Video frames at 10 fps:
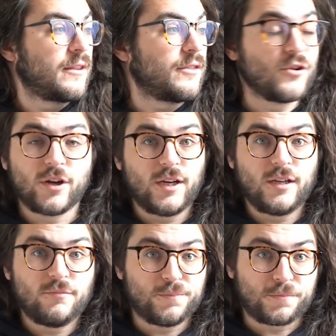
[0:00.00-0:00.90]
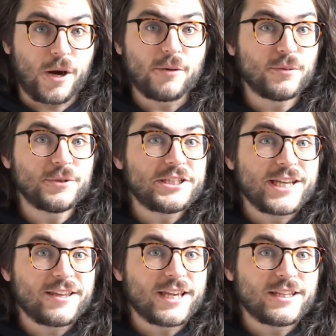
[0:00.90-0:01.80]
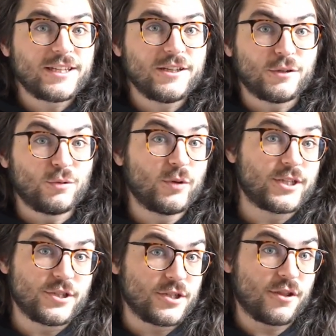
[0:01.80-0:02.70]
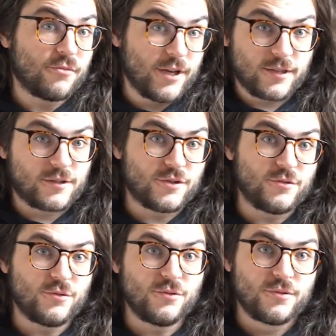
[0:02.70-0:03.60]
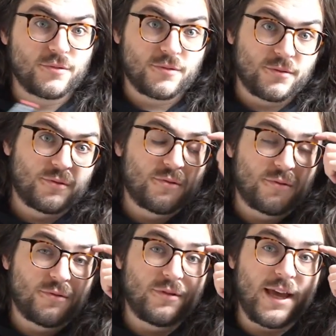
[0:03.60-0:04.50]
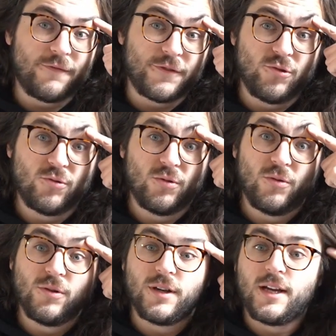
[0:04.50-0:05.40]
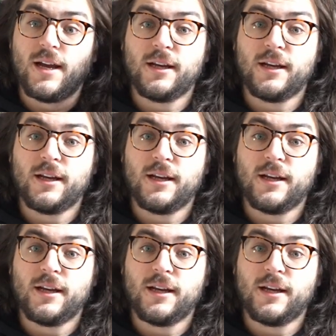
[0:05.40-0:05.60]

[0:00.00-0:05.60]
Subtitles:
they're gonna probably take that deal, which is a threat to that feudal lord.